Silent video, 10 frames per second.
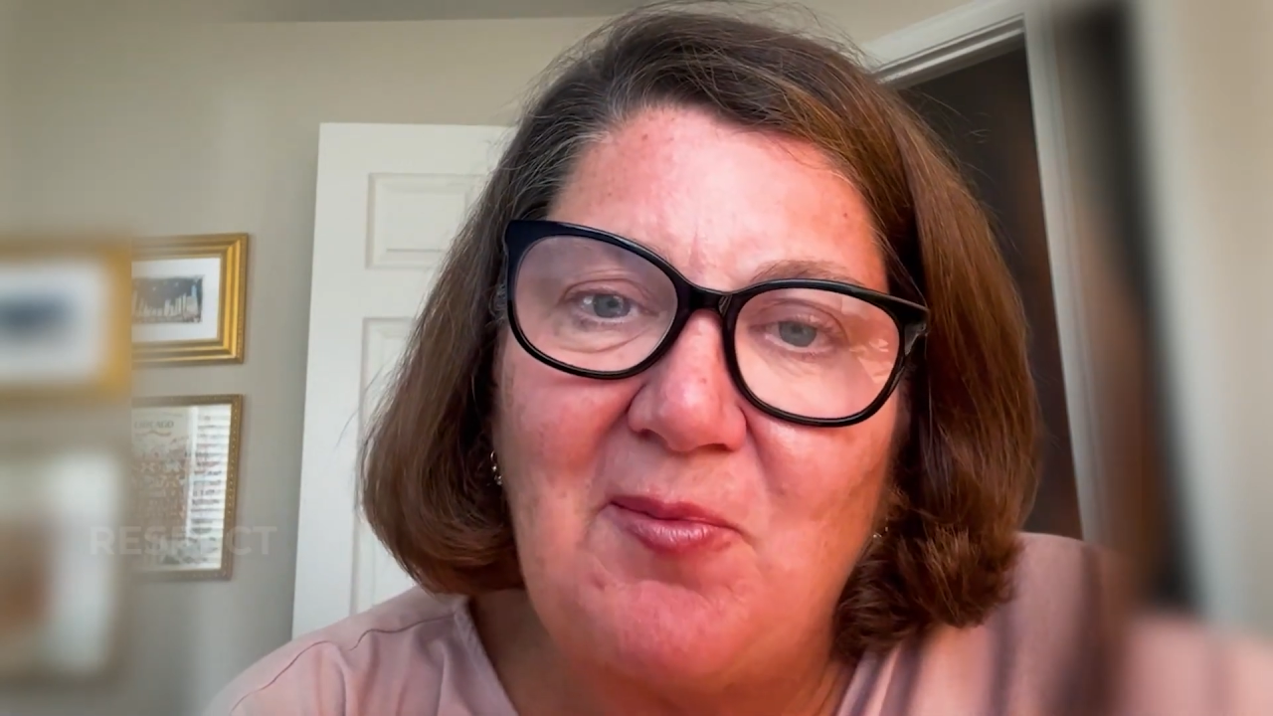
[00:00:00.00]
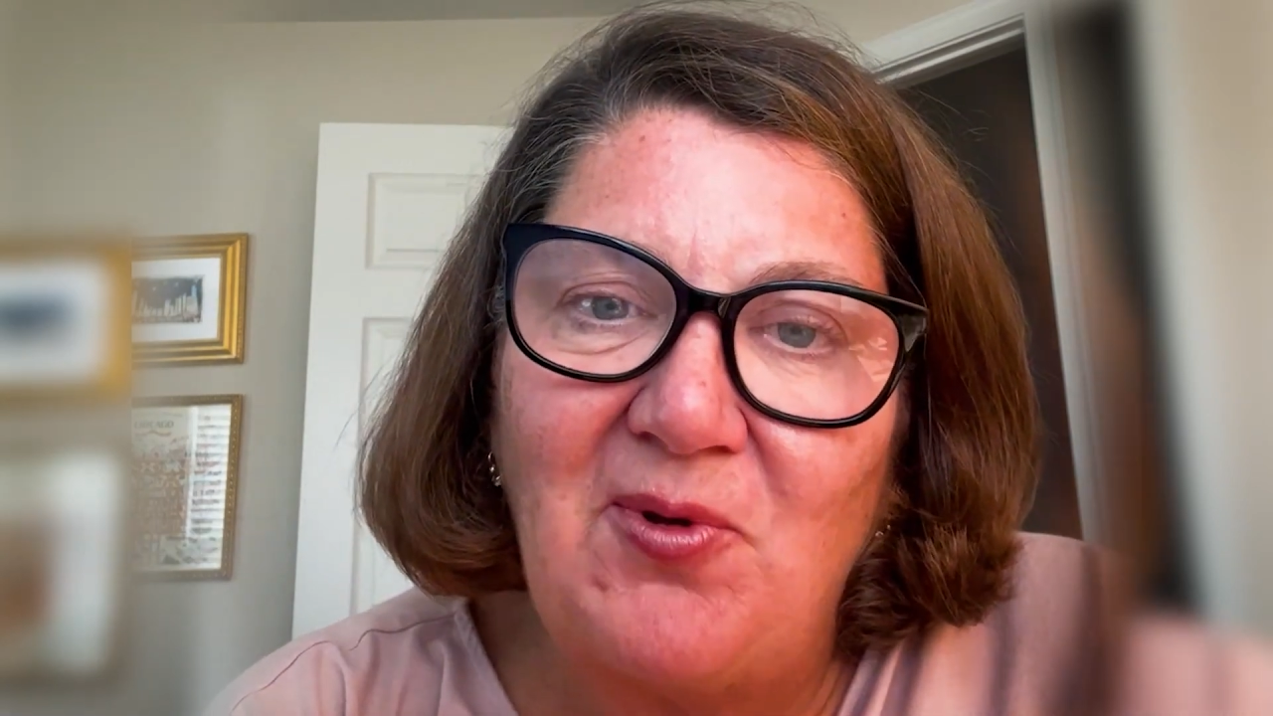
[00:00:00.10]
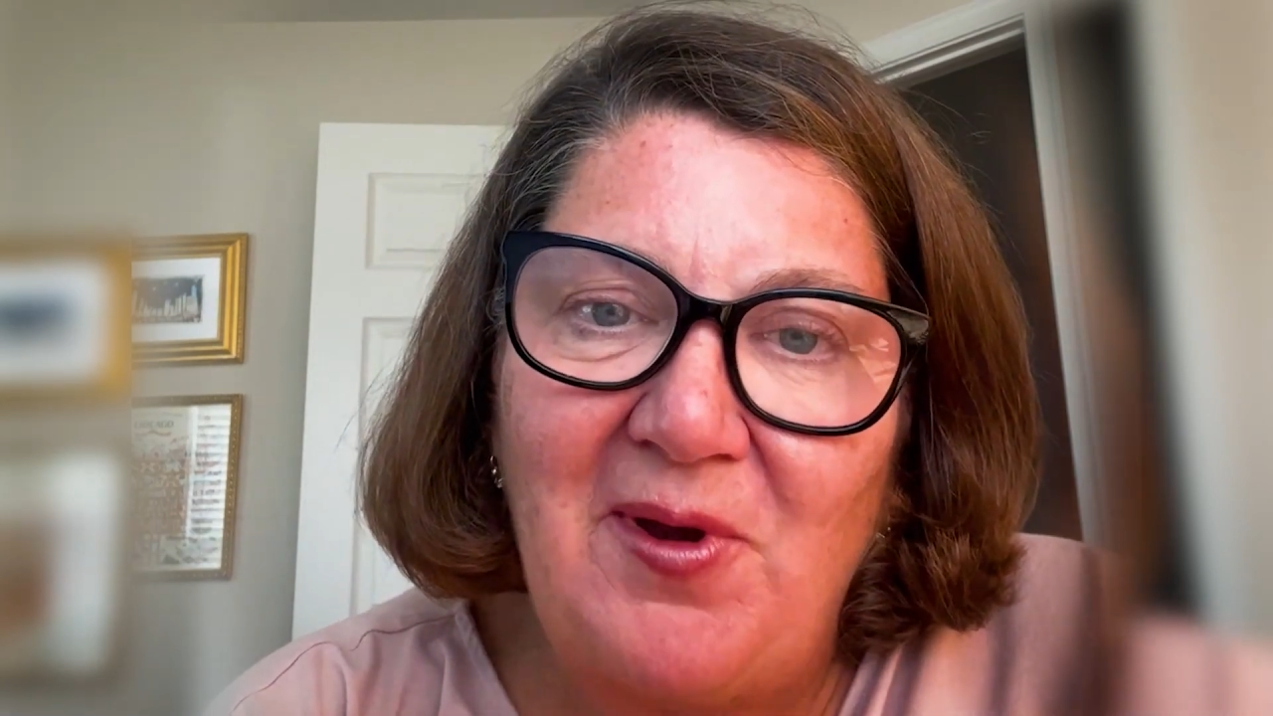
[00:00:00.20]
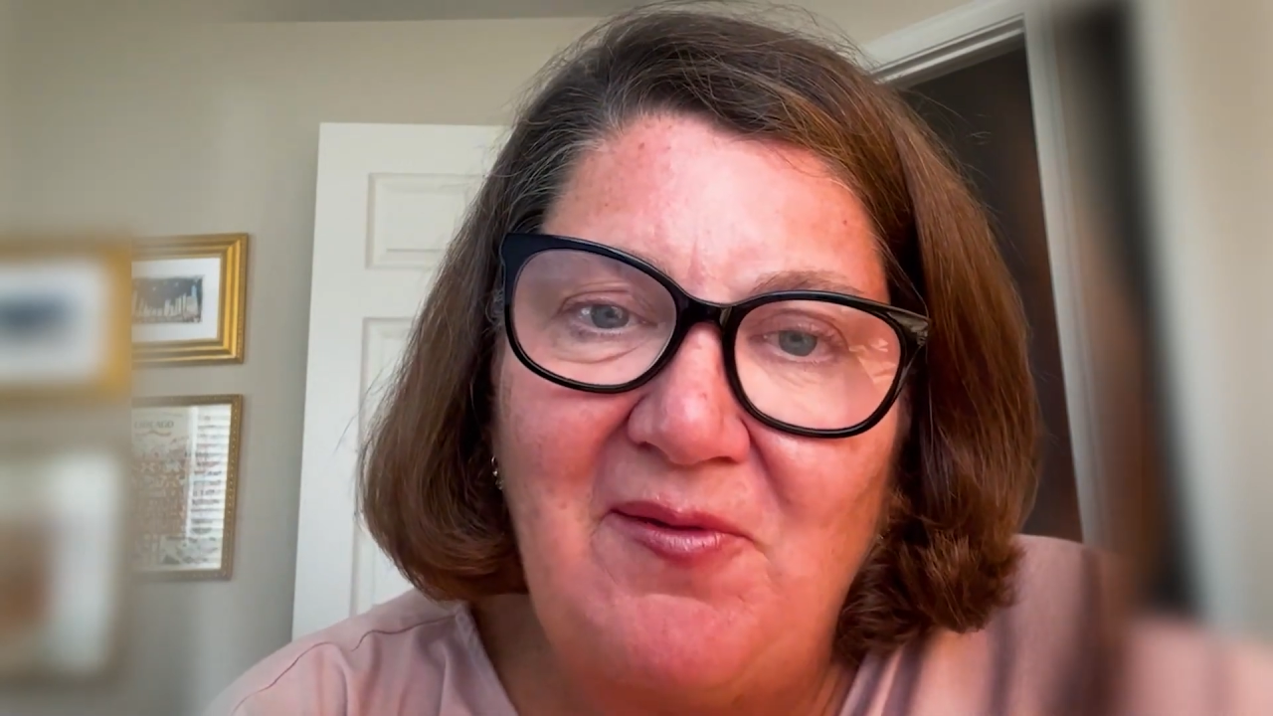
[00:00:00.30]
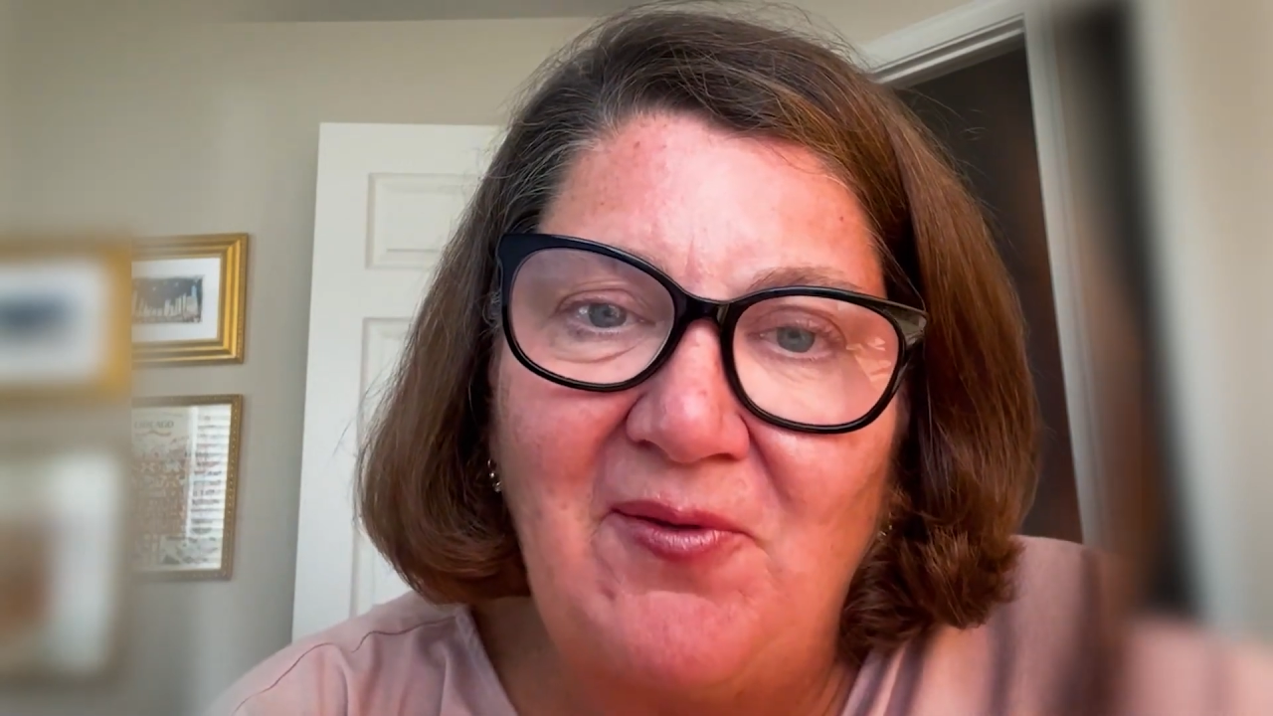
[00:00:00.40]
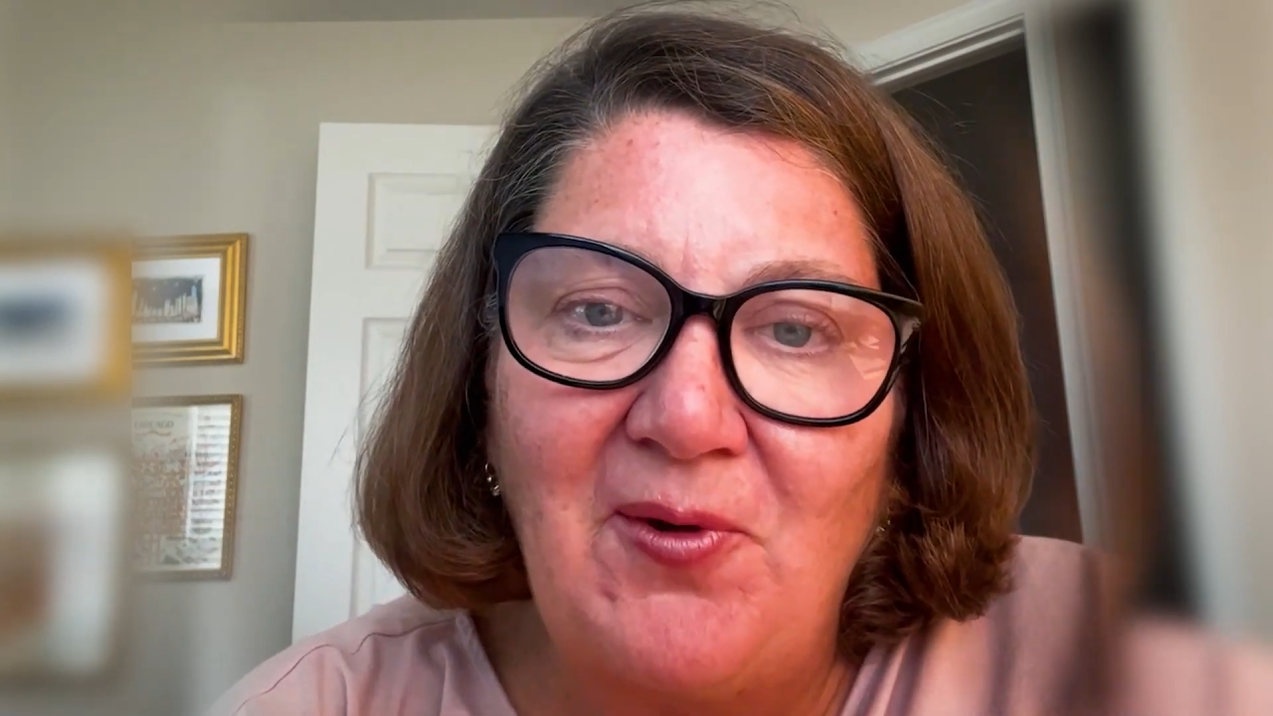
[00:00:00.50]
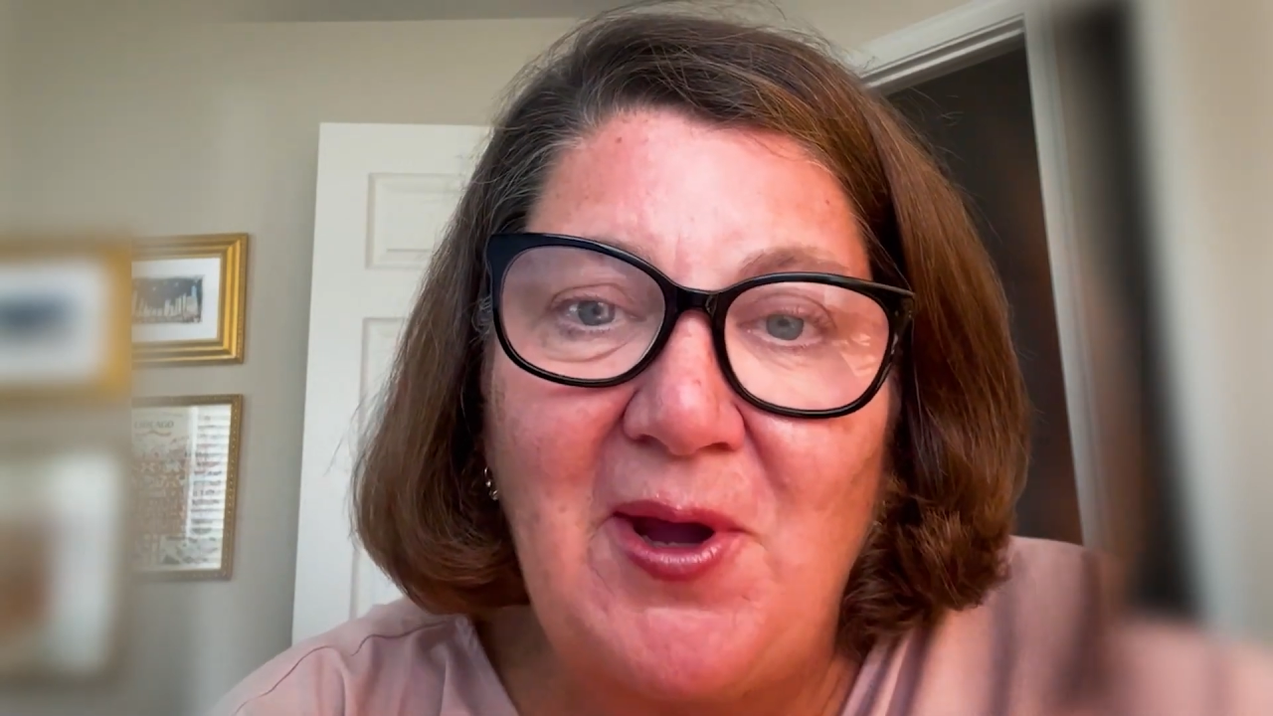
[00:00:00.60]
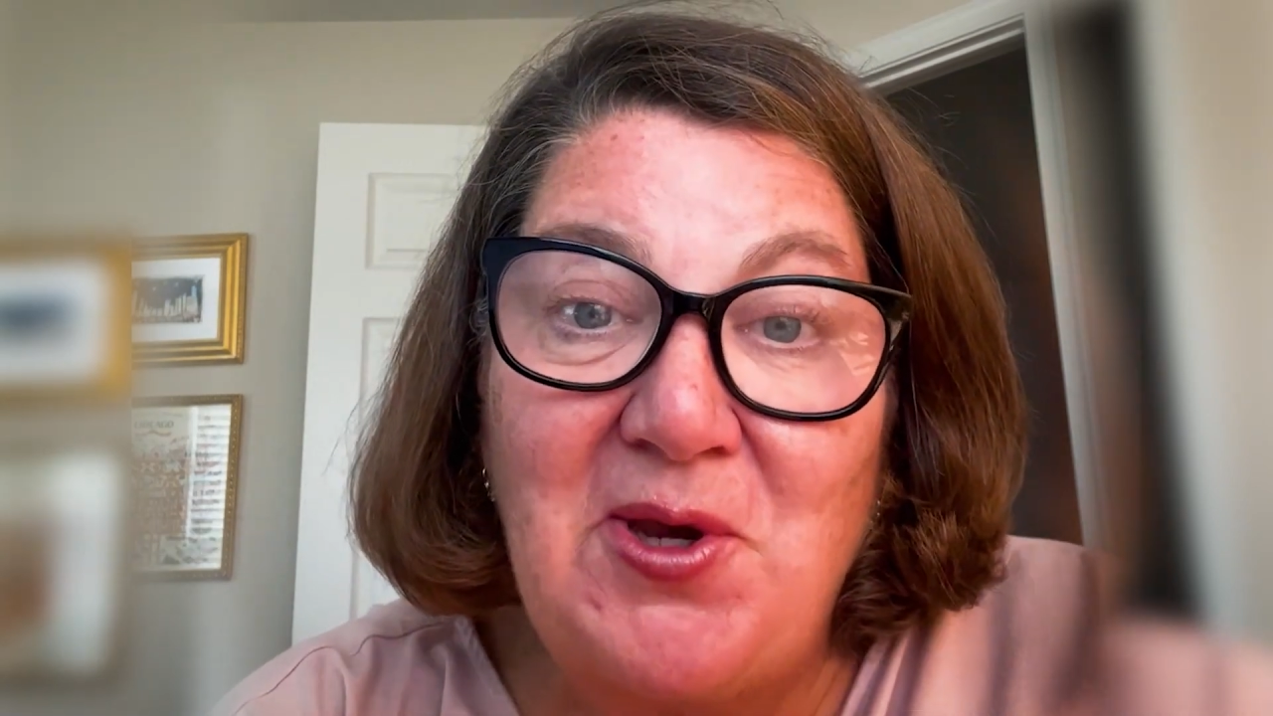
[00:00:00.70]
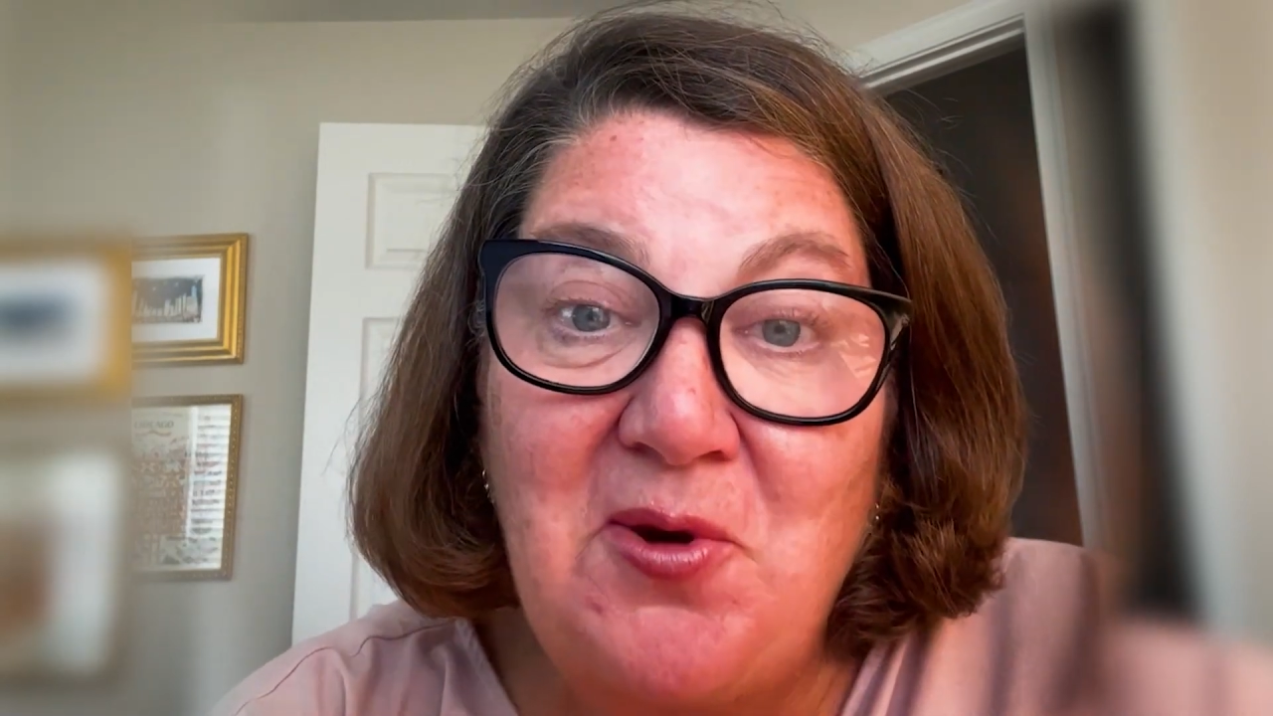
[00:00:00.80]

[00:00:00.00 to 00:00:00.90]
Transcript: playful and